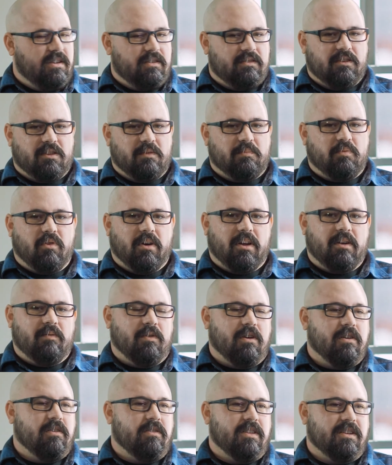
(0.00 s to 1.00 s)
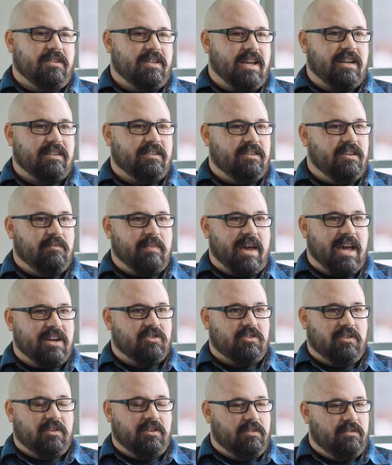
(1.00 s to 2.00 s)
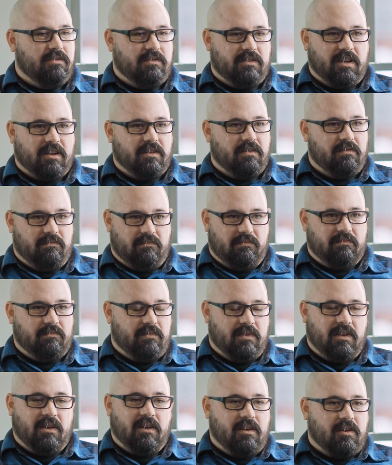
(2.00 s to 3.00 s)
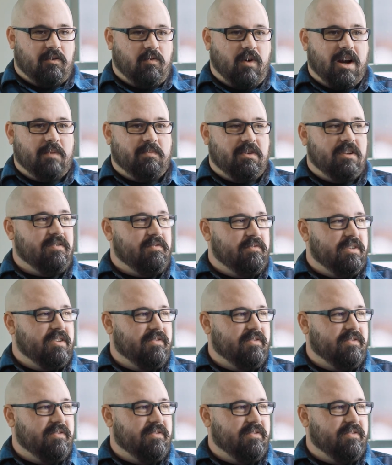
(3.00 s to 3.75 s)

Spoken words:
to the point where the tech team actually did quite a bit of an